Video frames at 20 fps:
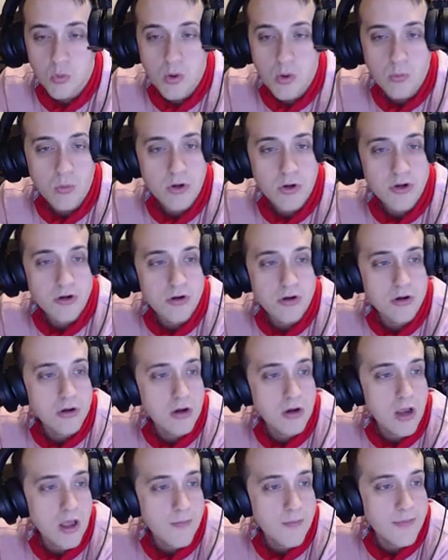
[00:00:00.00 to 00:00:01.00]
So what were
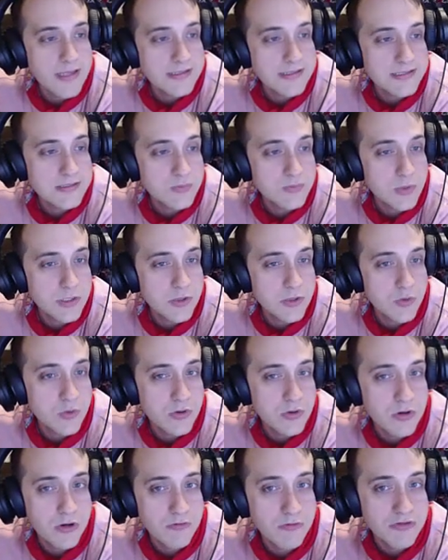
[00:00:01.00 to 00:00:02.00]
your comments when
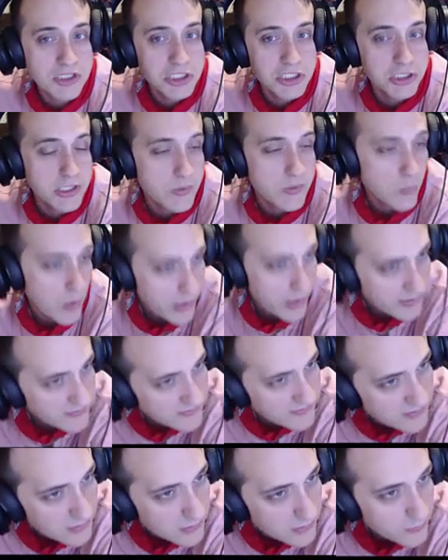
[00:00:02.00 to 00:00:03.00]
you were originally
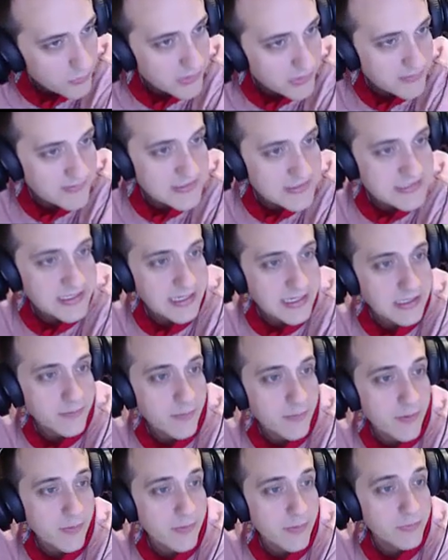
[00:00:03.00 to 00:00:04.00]
wanting to bring this
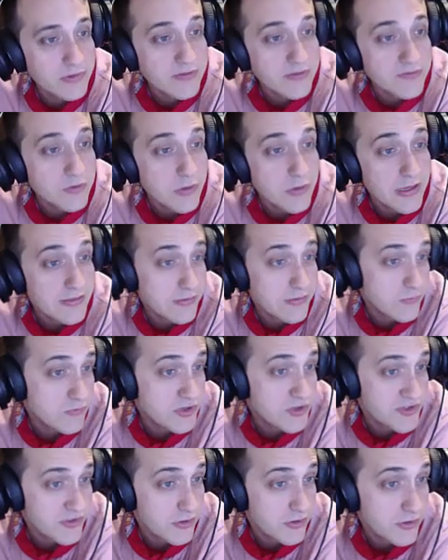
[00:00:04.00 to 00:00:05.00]
kingdom up? I believe you had
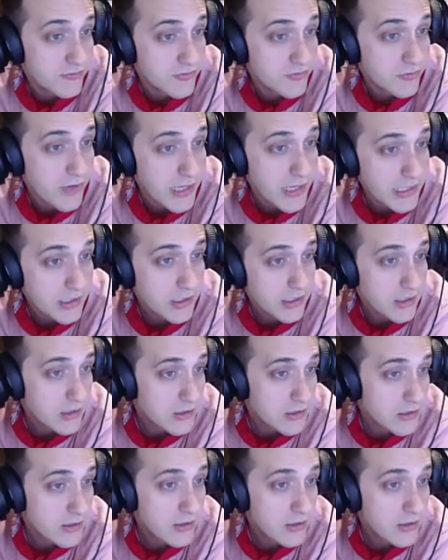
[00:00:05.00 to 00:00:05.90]
them reserved, right?